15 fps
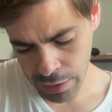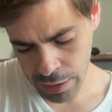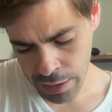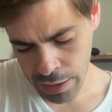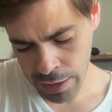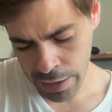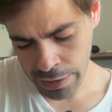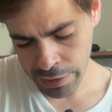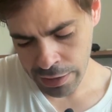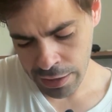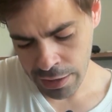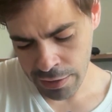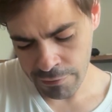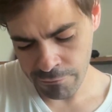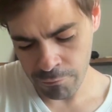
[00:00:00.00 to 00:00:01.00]
And
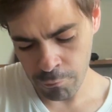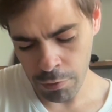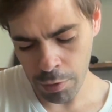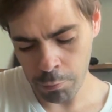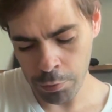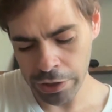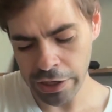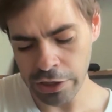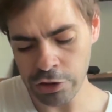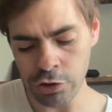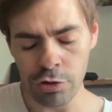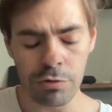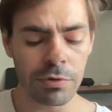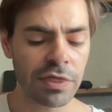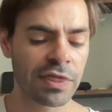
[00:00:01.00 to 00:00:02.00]
if what we can
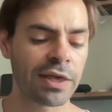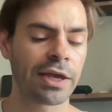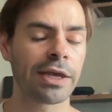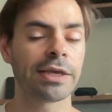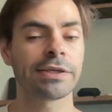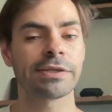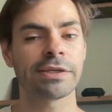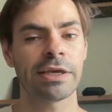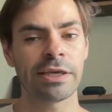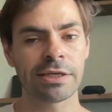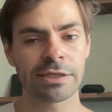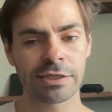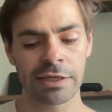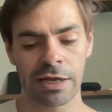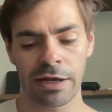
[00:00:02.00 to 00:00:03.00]
do with this
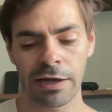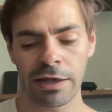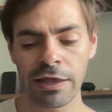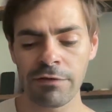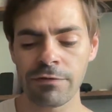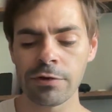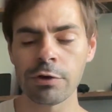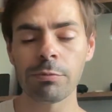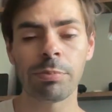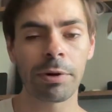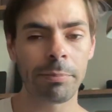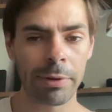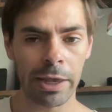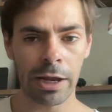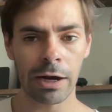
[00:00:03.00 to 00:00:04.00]
is if you
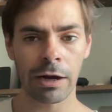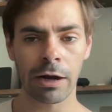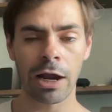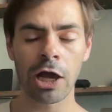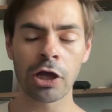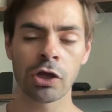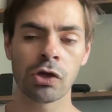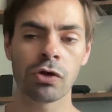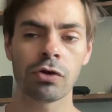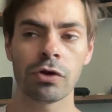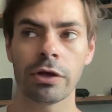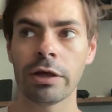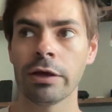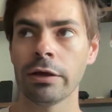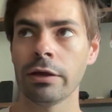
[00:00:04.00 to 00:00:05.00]
prepare a
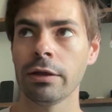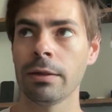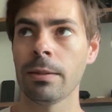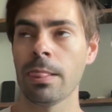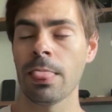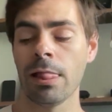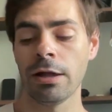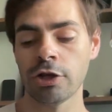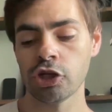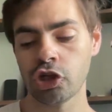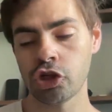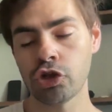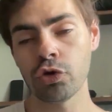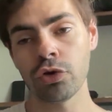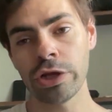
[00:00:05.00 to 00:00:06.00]
good
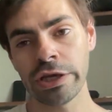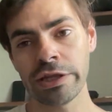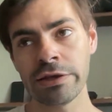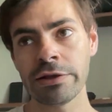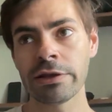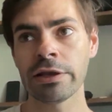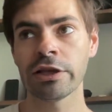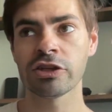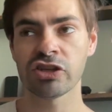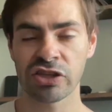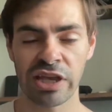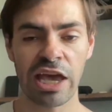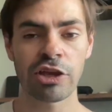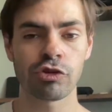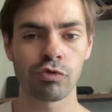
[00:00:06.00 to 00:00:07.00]
shooting
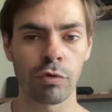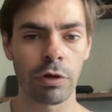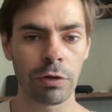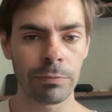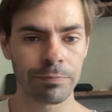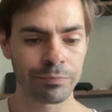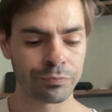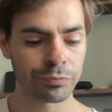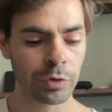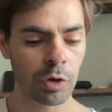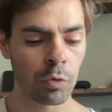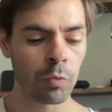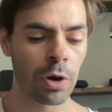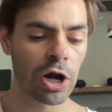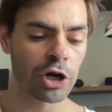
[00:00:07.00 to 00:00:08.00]
schedule
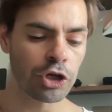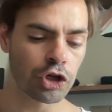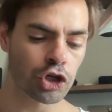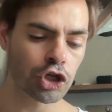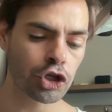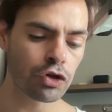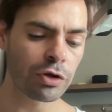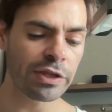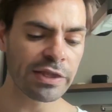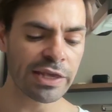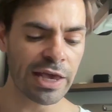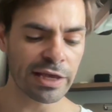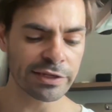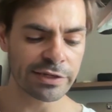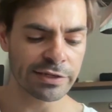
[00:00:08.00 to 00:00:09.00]
where you're shooting the
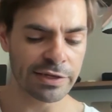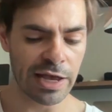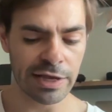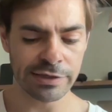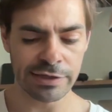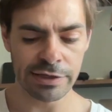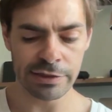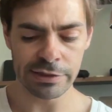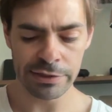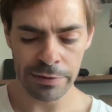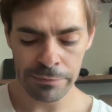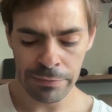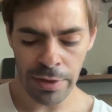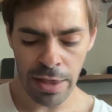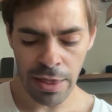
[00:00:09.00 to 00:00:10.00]
exercises,
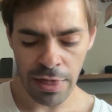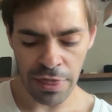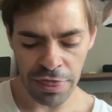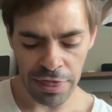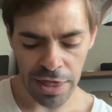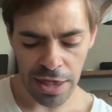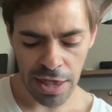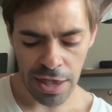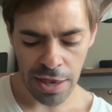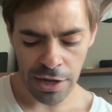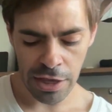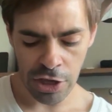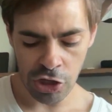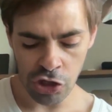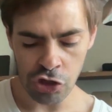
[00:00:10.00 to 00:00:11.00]

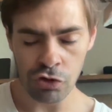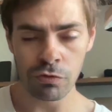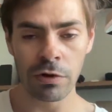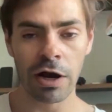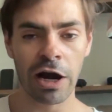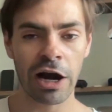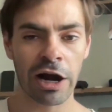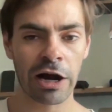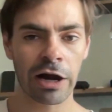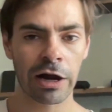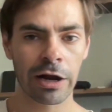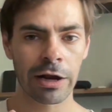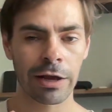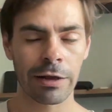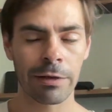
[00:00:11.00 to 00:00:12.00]
then you are,
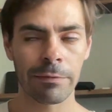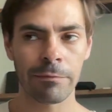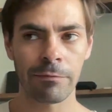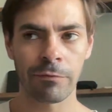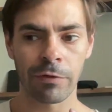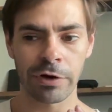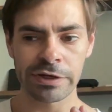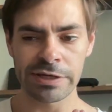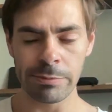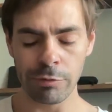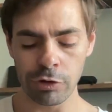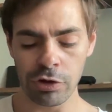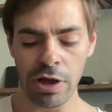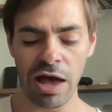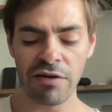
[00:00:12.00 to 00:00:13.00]
for
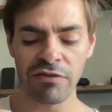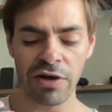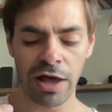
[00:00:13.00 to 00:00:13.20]
example, you have